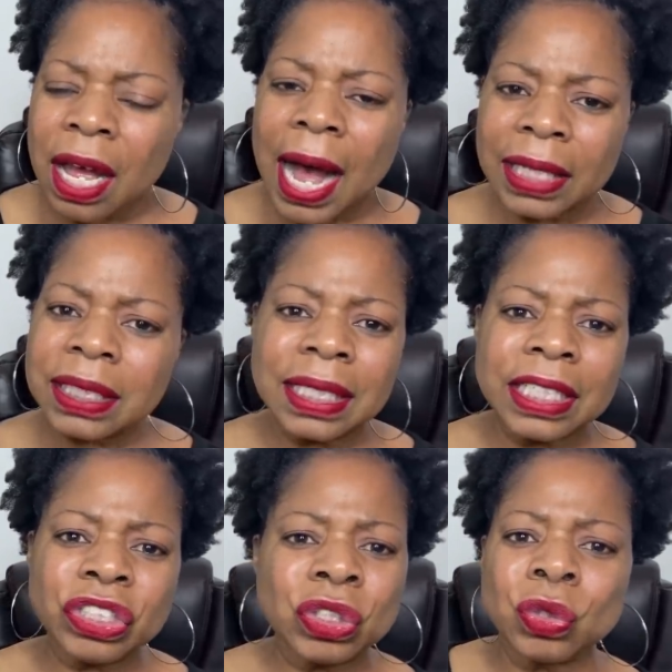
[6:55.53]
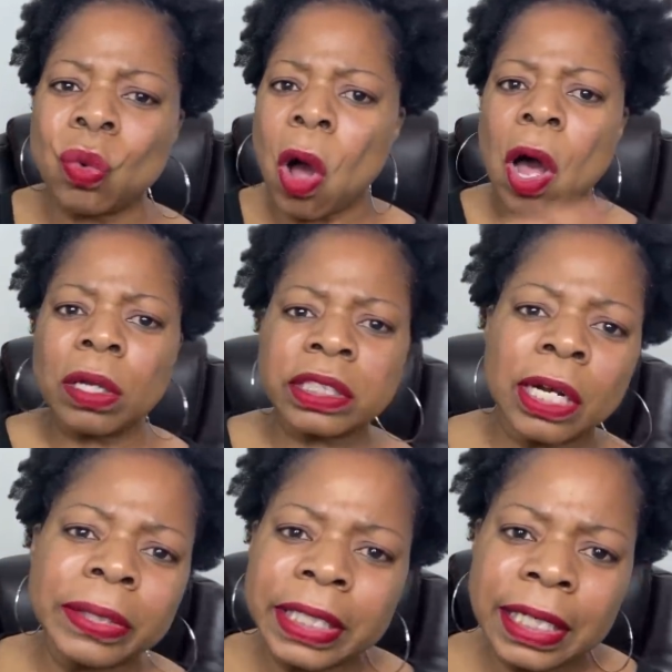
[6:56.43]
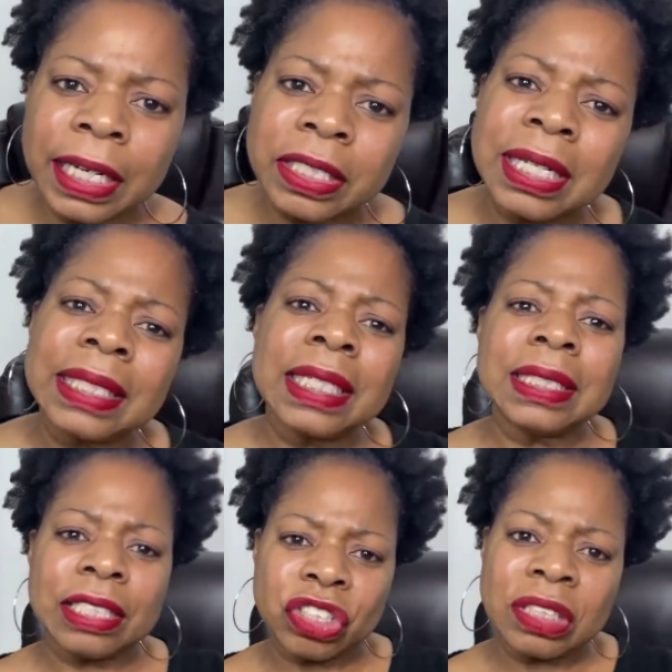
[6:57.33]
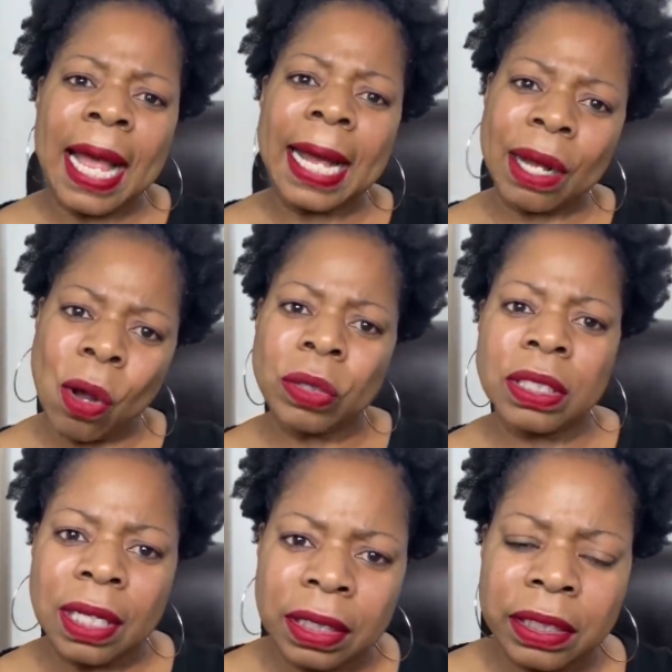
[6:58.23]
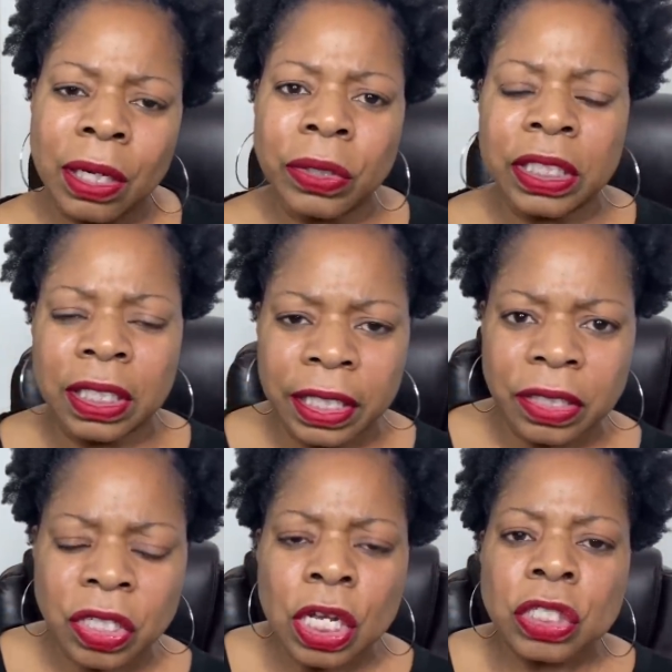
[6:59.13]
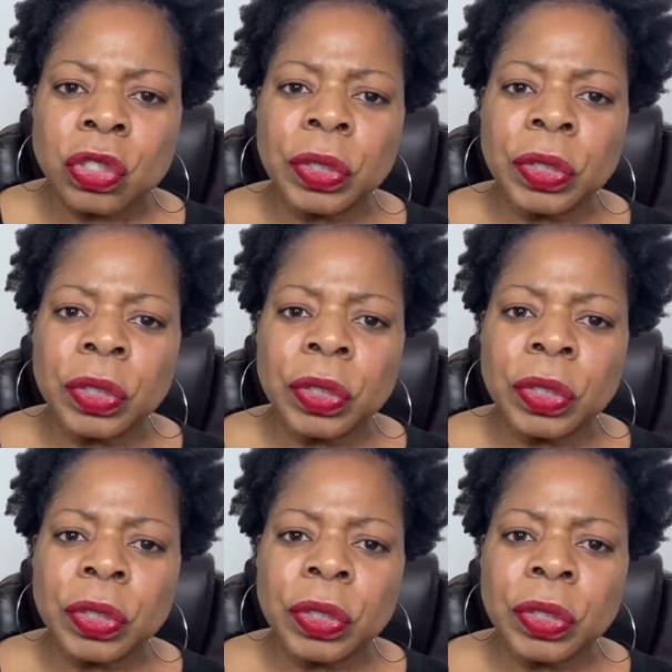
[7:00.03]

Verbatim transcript: I think he should do all 30 years, and I think they should tack on another 30 years so